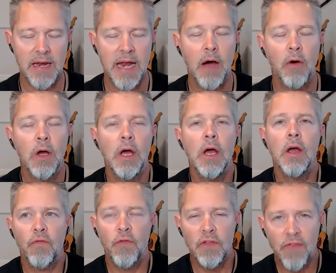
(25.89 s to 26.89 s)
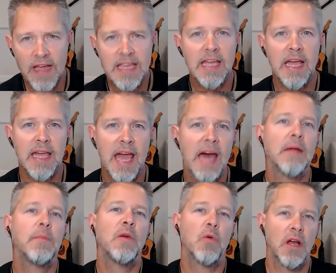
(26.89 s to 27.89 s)
Now, for the Viking
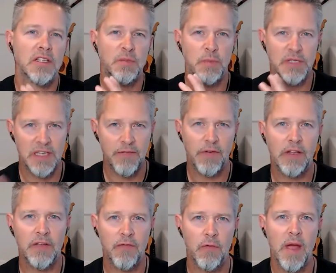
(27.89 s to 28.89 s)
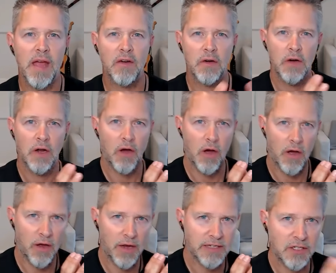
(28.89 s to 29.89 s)
Academy, we're not specifically for men or
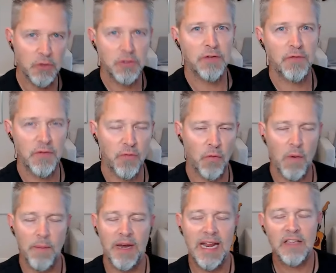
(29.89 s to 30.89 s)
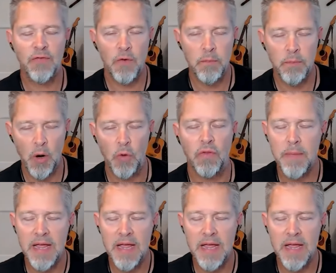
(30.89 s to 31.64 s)
exclusively for women. It's for both.